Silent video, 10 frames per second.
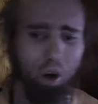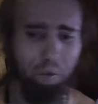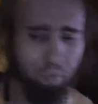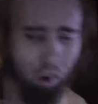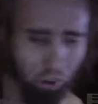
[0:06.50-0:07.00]

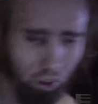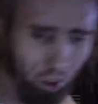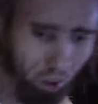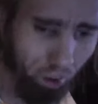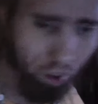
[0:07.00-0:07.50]
Marty.
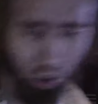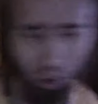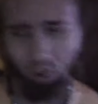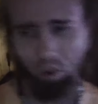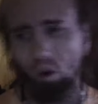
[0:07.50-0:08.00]

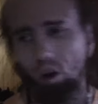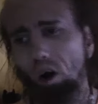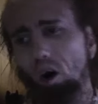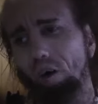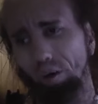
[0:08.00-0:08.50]

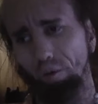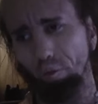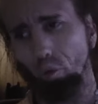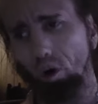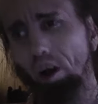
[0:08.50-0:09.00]
Hello, N Word
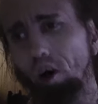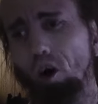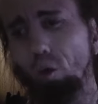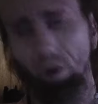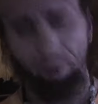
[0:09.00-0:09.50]
Boy. Hello,
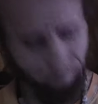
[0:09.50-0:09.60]
William.